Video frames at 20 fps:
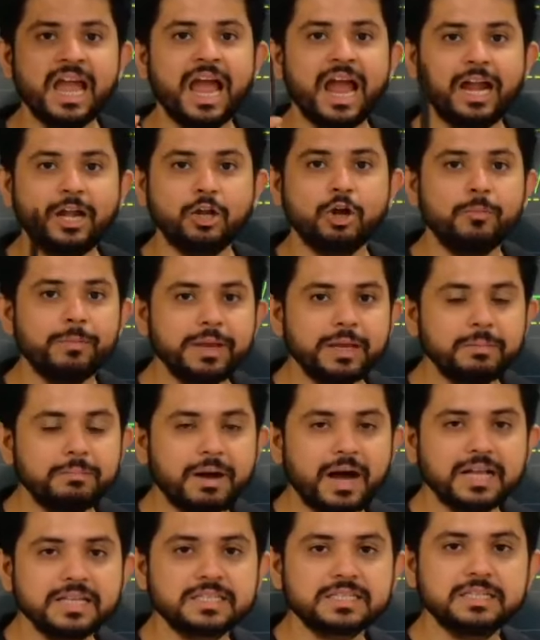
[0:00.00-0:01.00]
Atomic
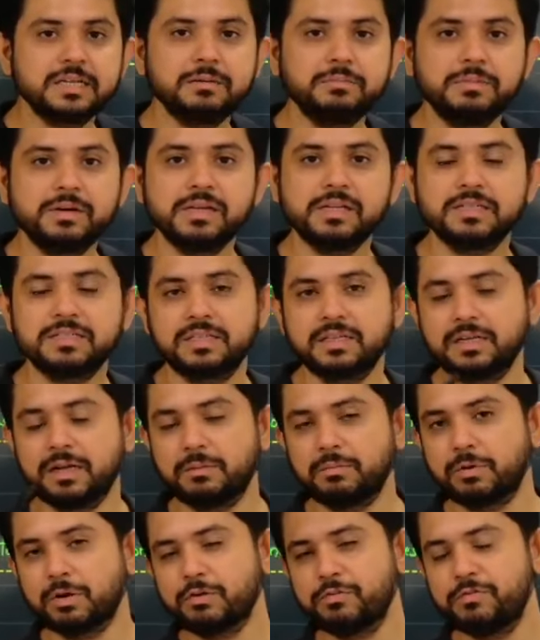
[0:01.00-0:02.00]
mass number is the
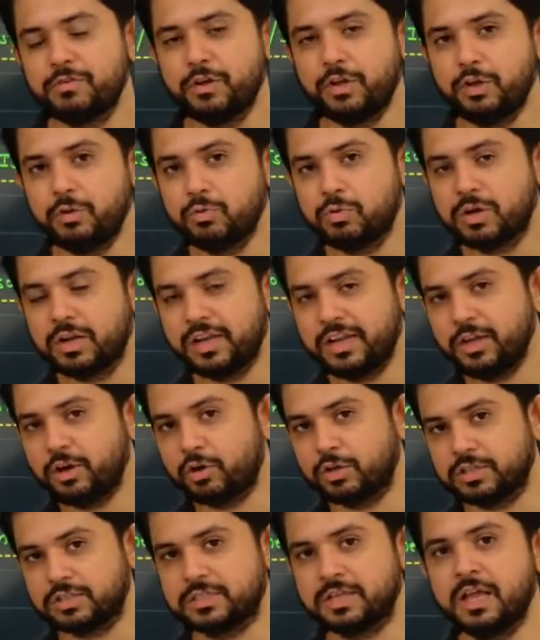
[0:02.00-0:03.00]
number of
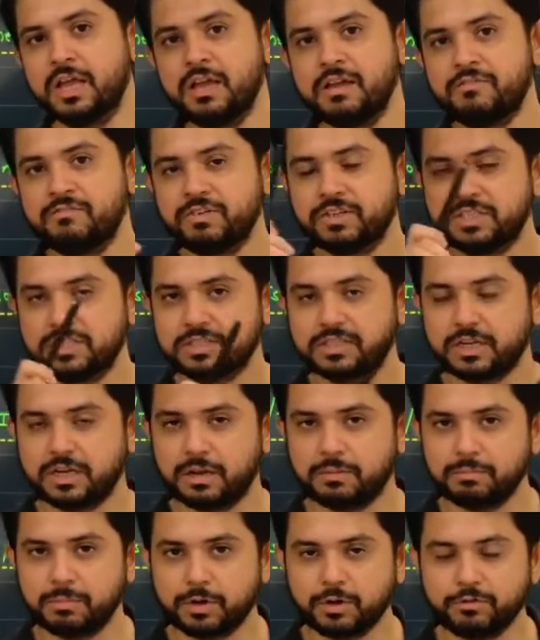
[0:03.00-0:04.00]
nucleons. which is the
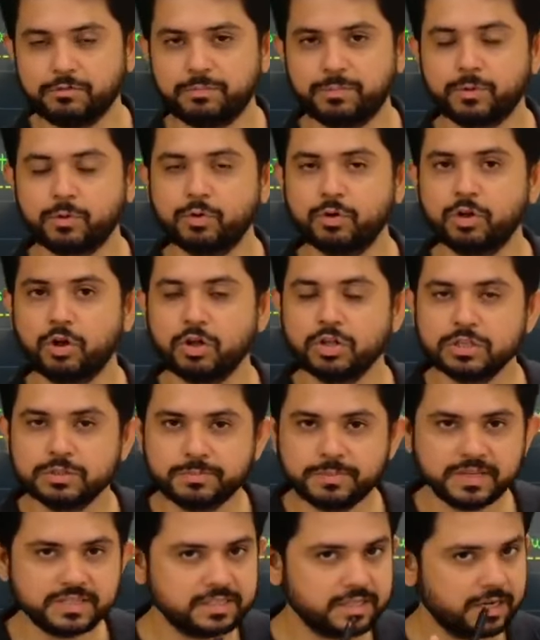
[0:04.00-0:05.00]
number of protons
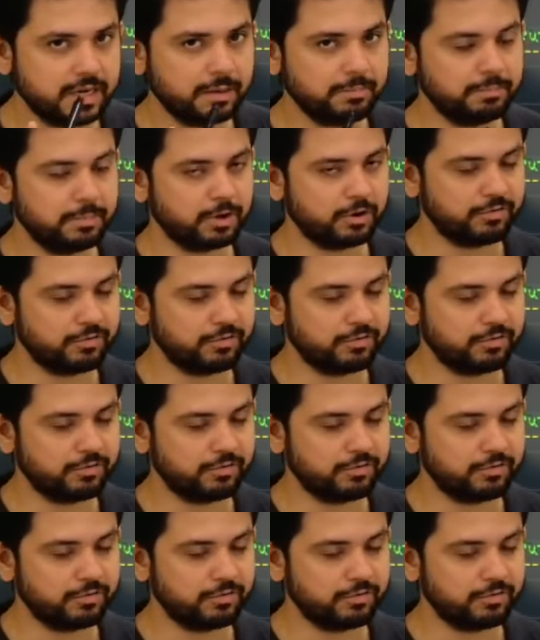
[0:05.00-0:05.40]
plus the number of